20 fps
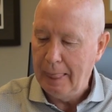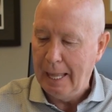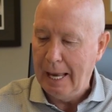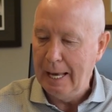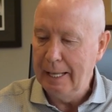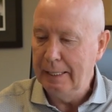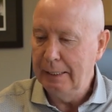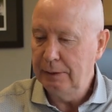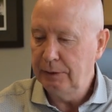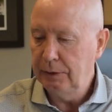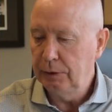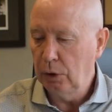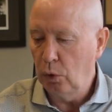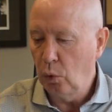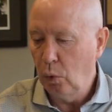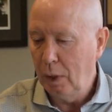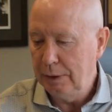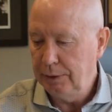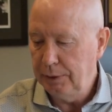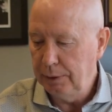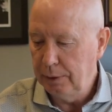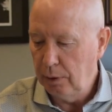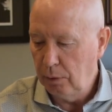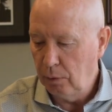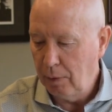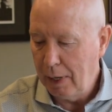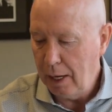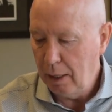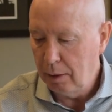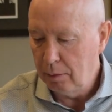And this is a question
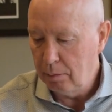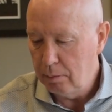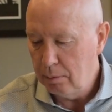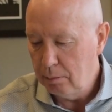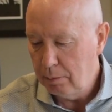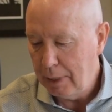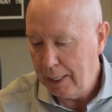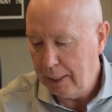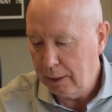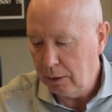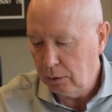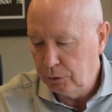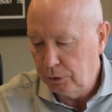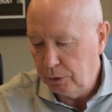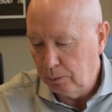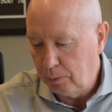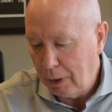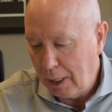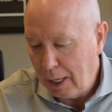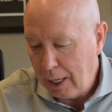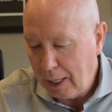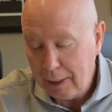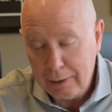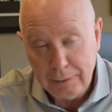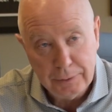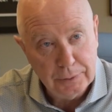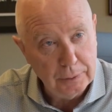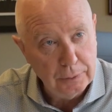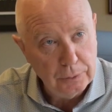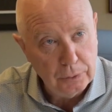around medical
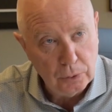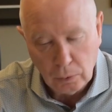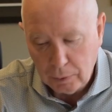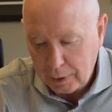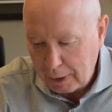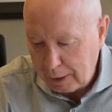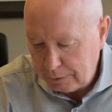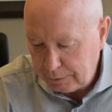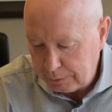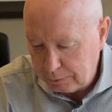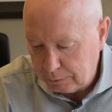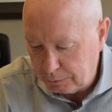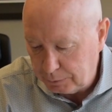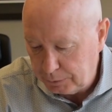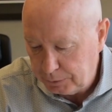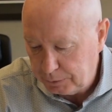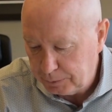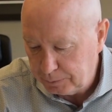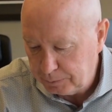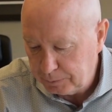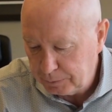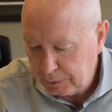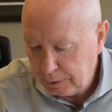supplies and donations